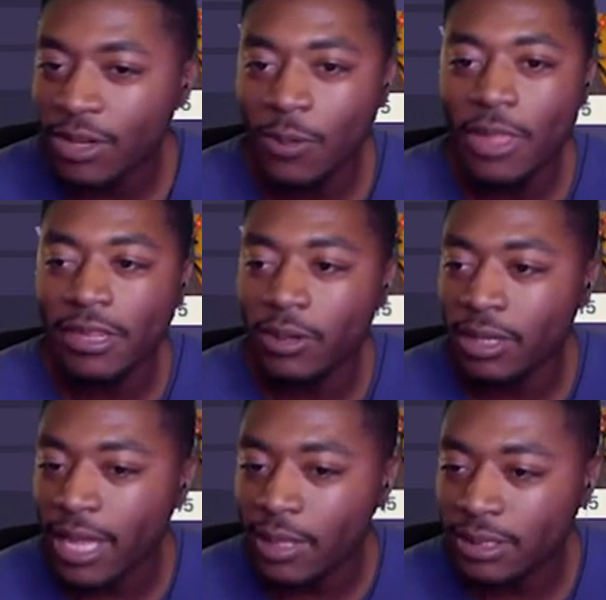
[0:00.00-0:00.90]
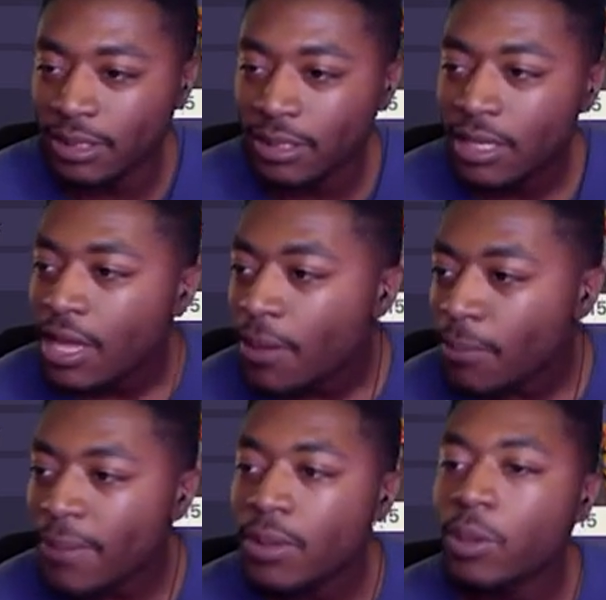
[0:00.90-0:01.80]
know why they don't announce it.
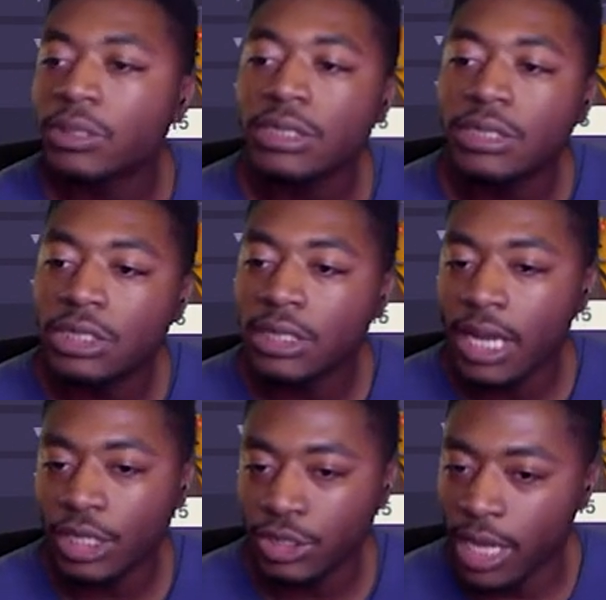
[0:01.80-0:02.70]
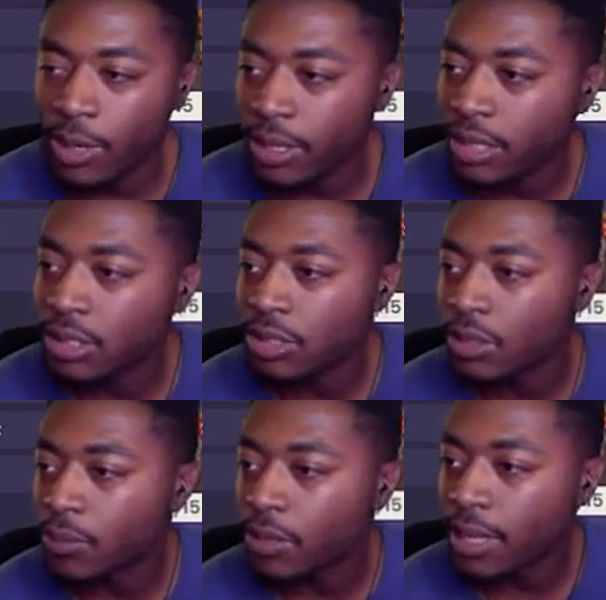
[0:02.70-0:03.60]
Maybe, well, she's not actually out yet, so
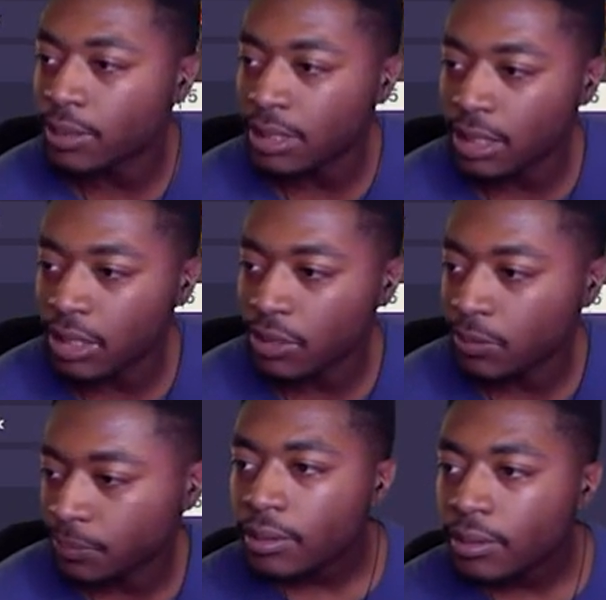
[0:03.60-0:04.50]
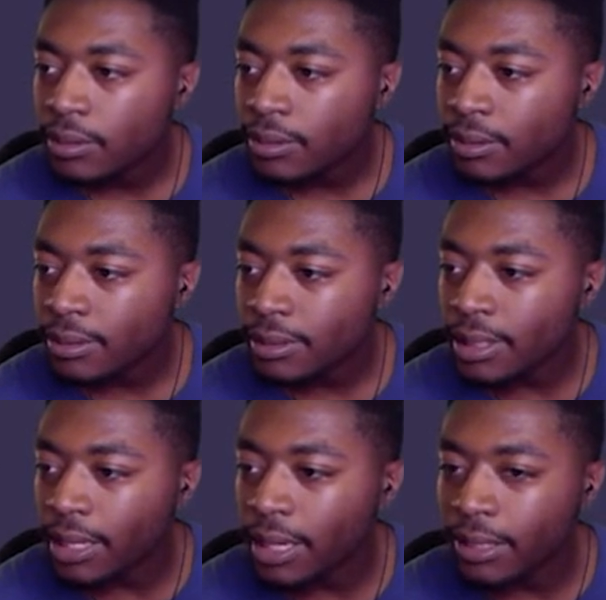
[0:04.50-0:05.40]
they'll announce it later.
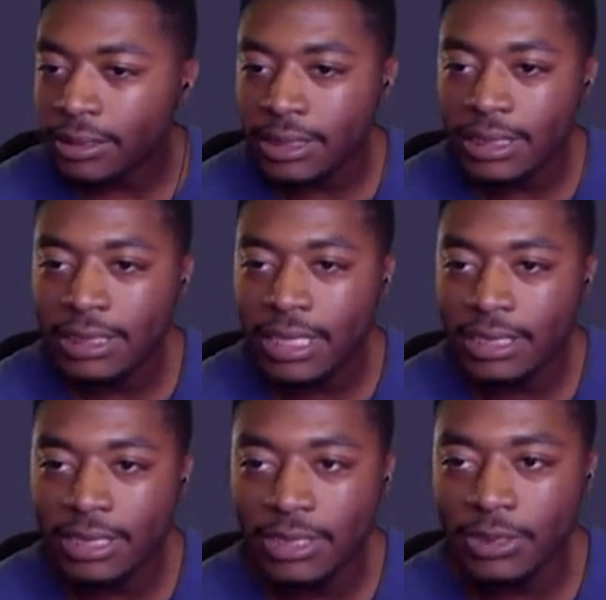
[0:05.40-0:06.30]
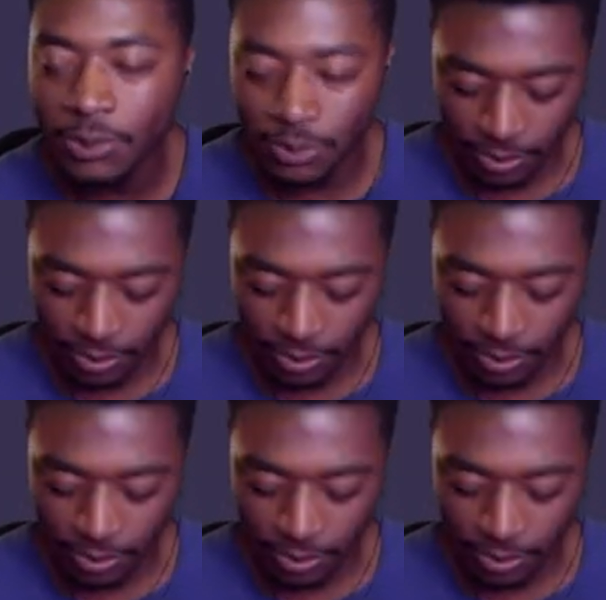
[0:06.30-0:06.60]
Yeah, because he says it too.